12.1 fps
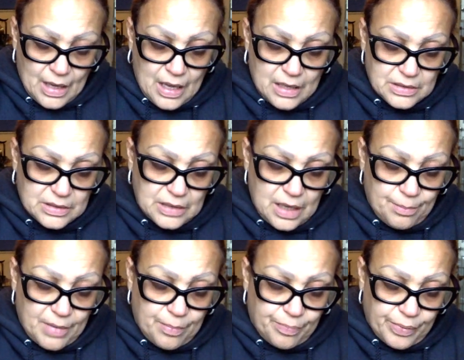I send
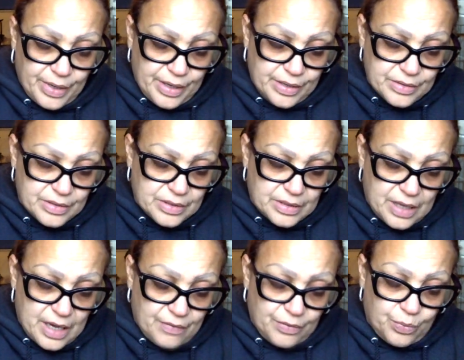out my prayers to
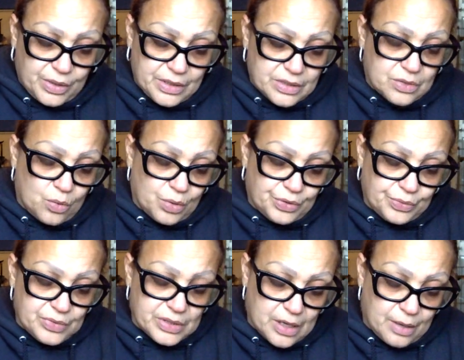everyone that's going
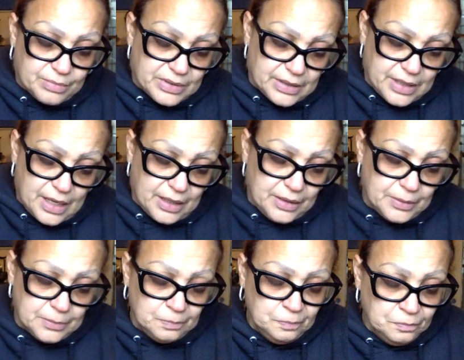through something today.
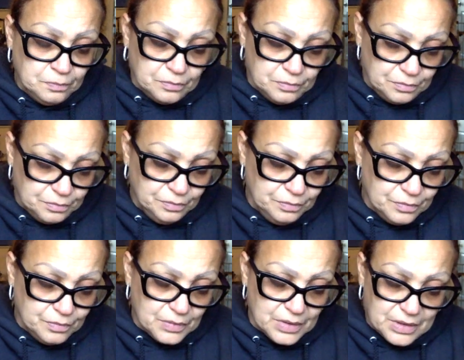
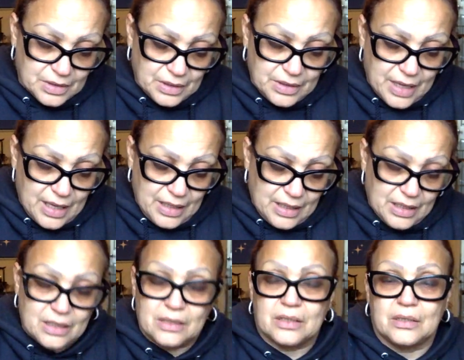Today
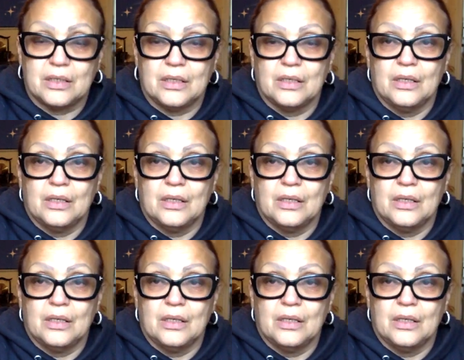is